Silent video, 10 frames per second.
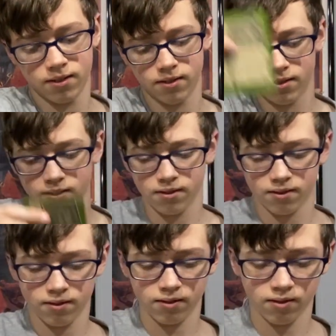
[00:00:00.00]

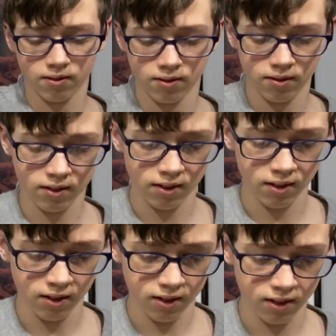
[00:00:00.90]

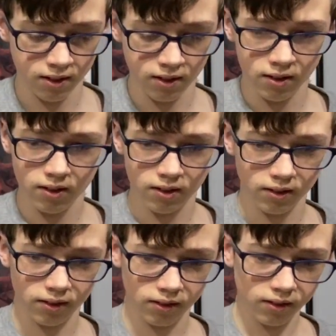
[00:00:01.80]

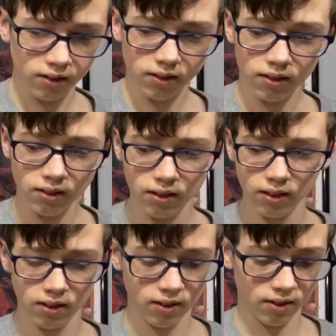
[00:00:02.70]

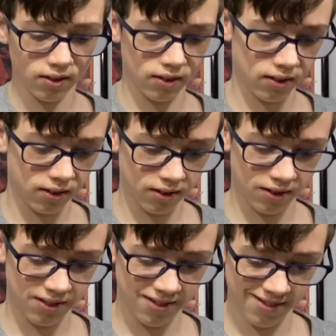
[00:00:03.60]

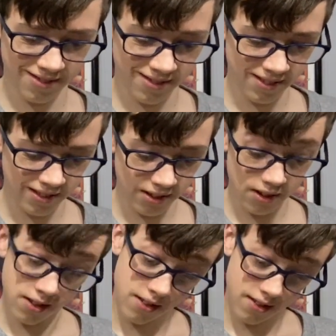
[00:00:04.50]

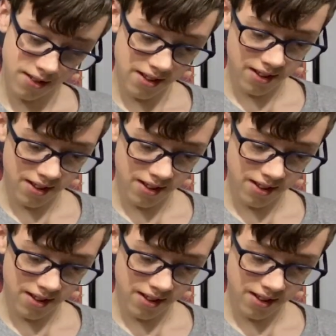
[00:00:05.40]
This person isn't speaking.